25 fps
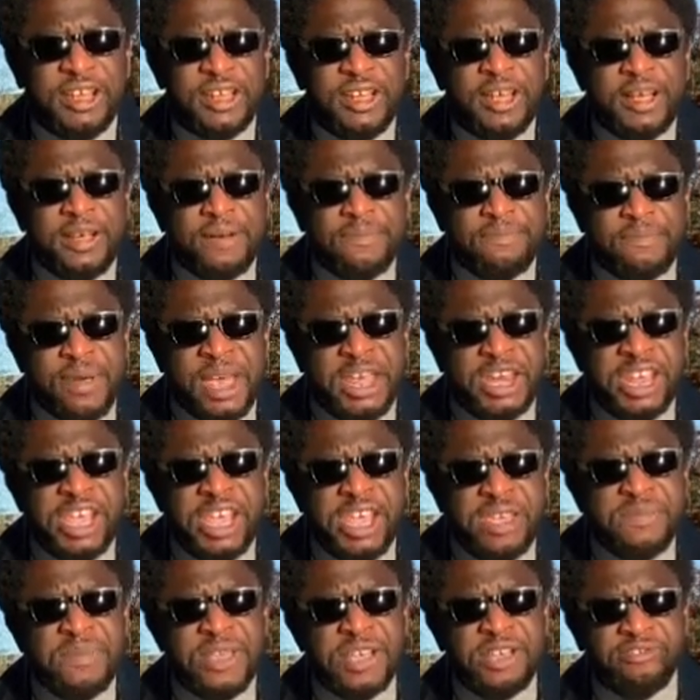Many
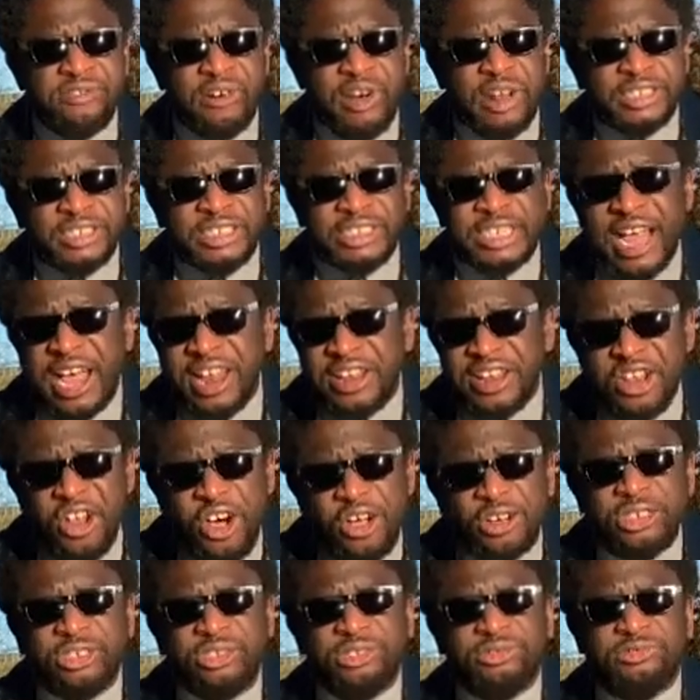immigrants are
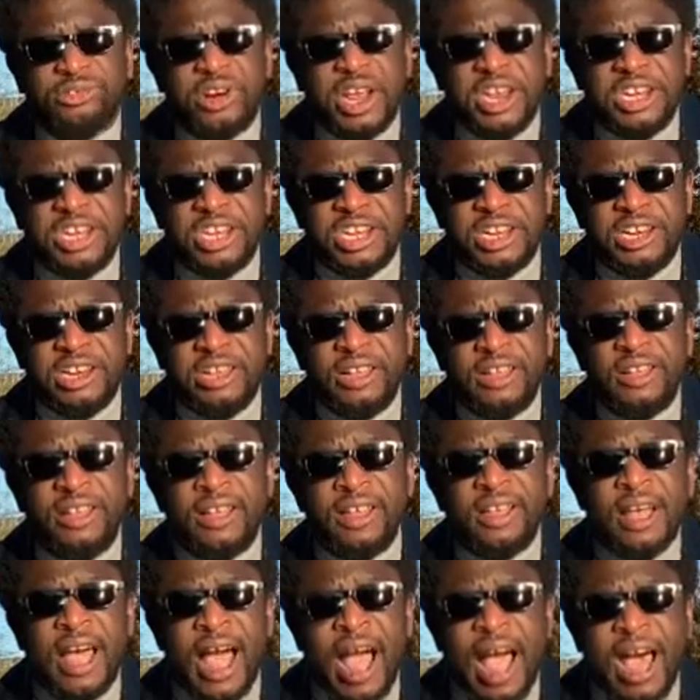not ready
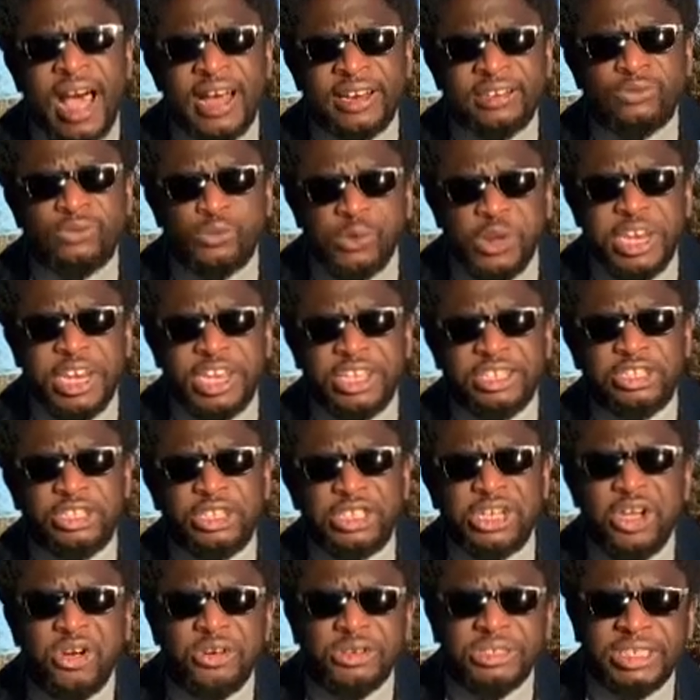and willing to
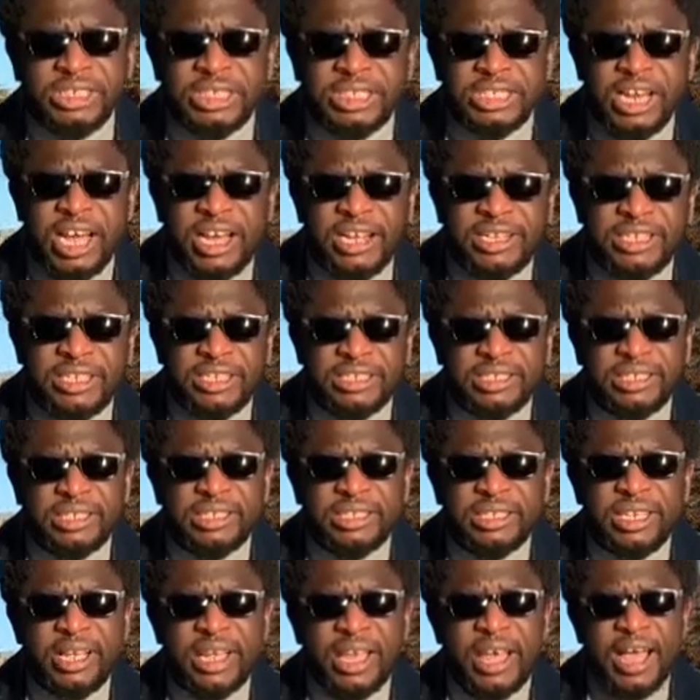consider it
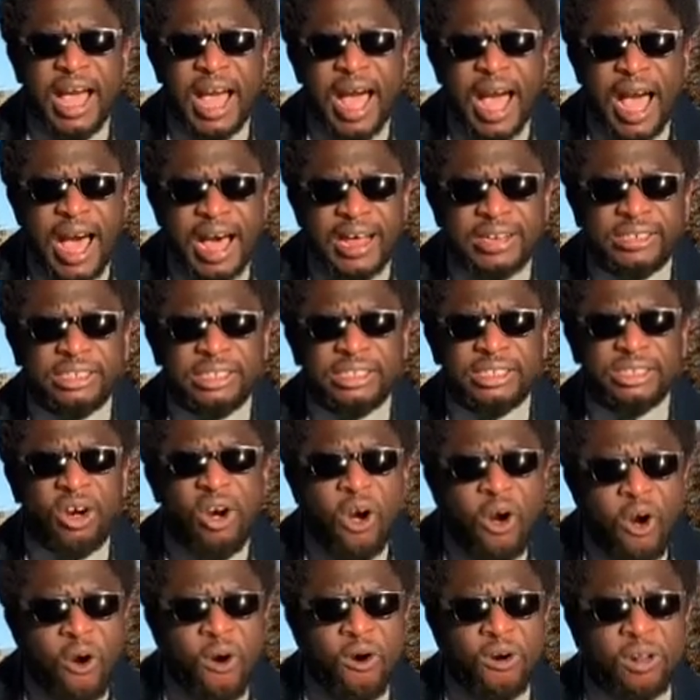at
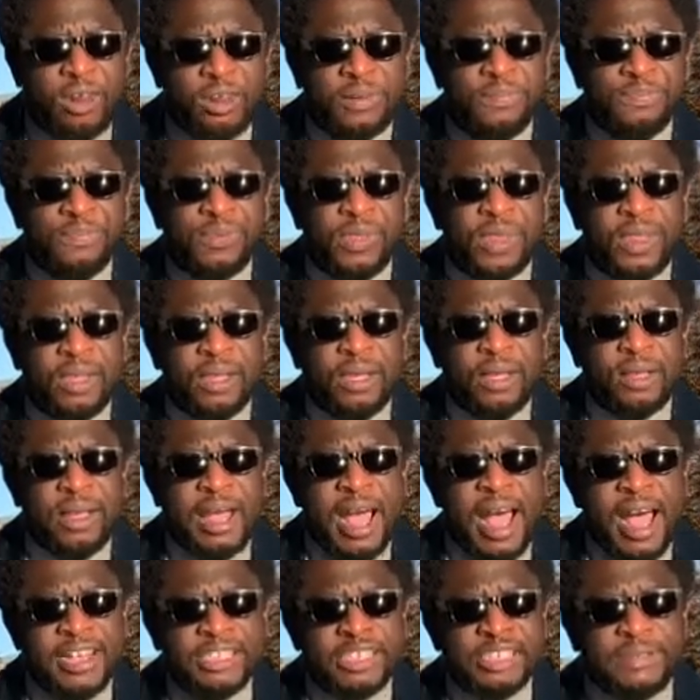all,
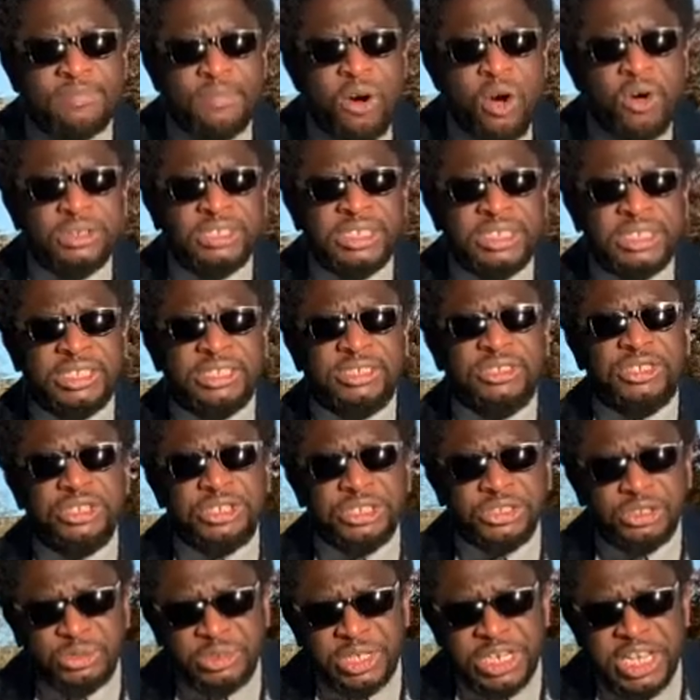as most
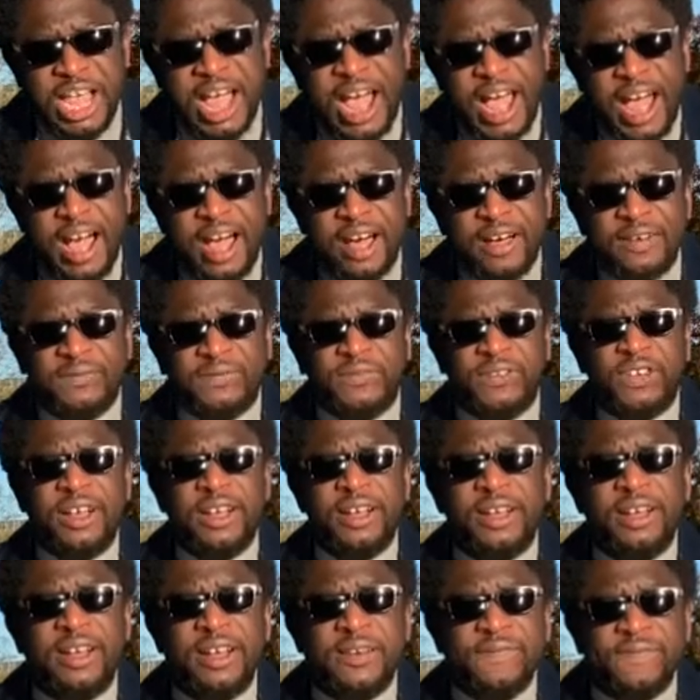usually have
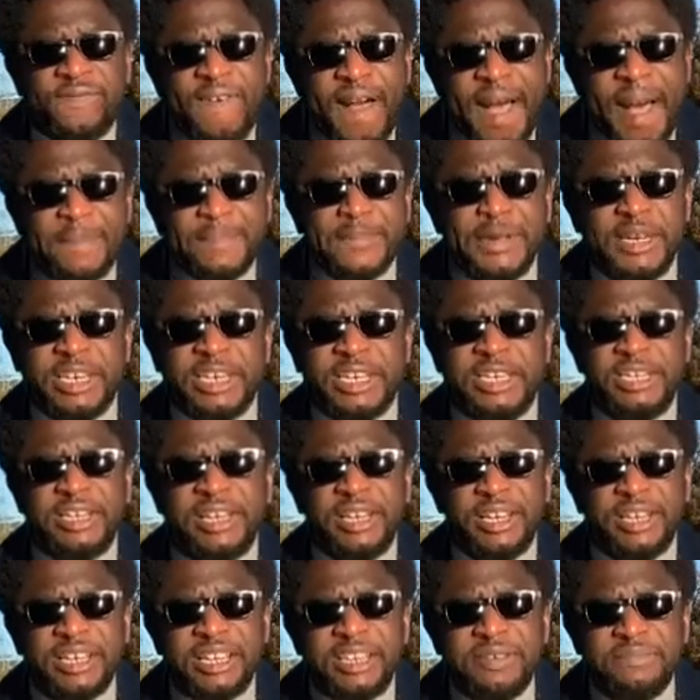family,
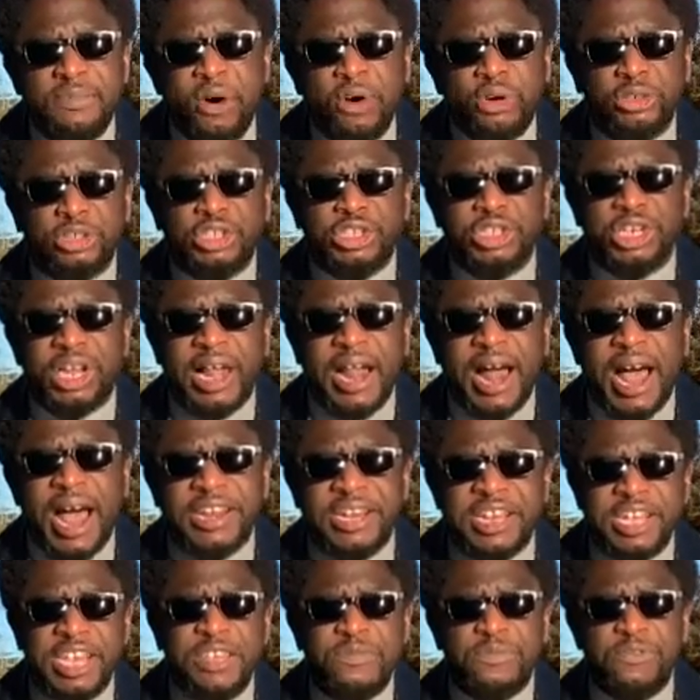emotional, and
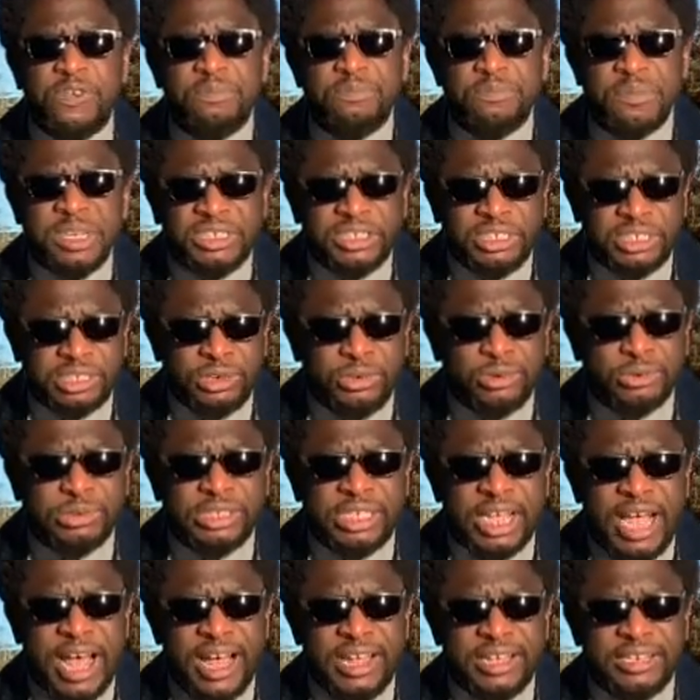even mystical
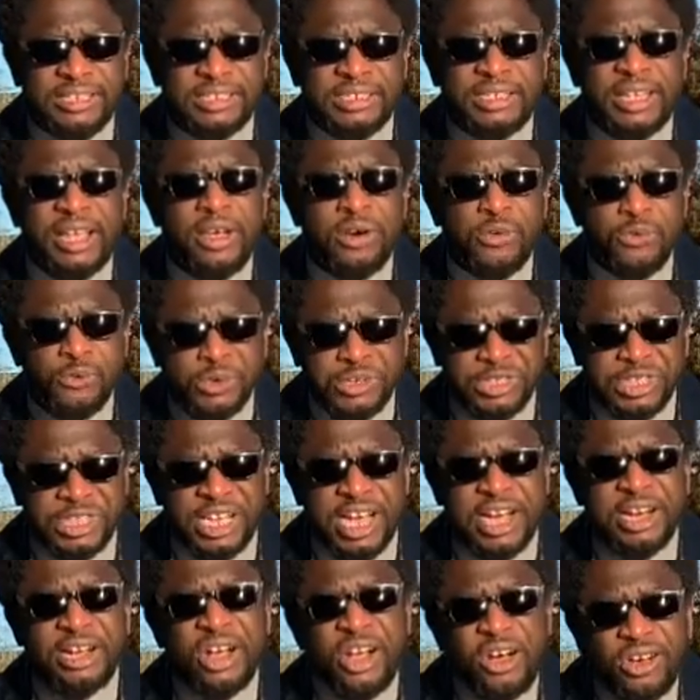ties with
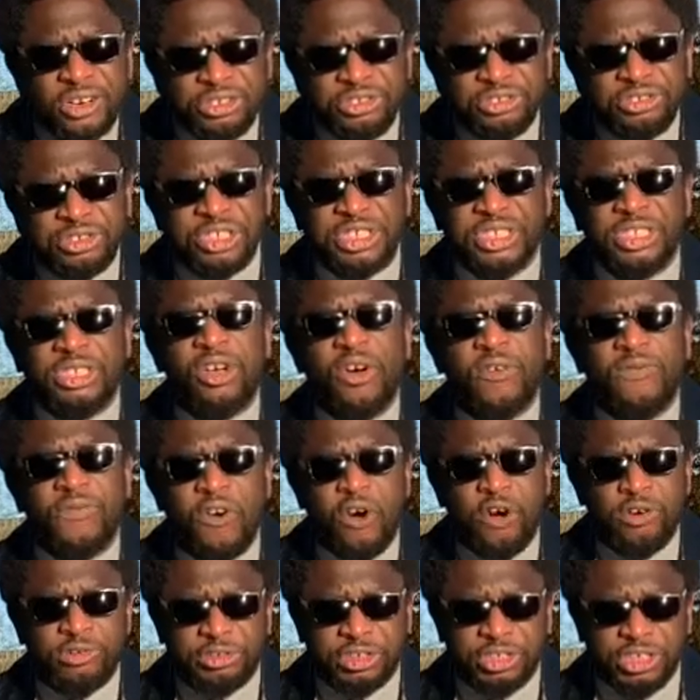their countries of
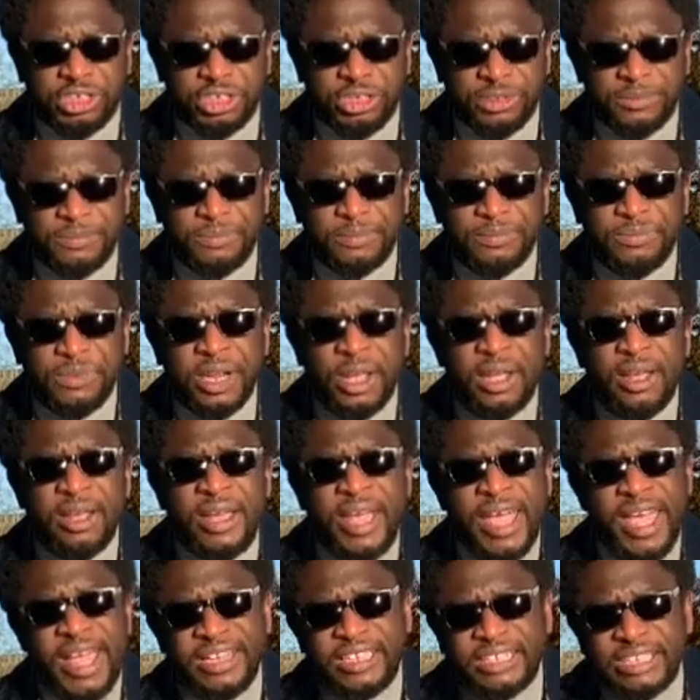origin,
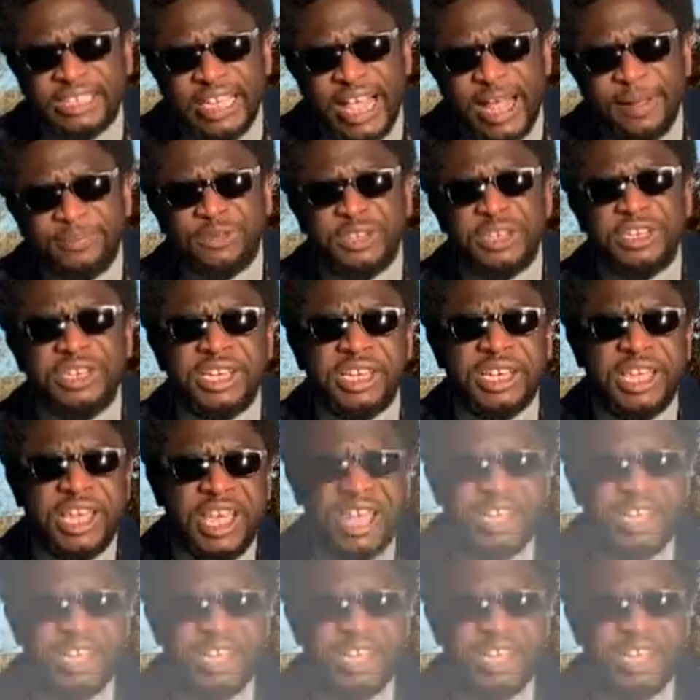except in the case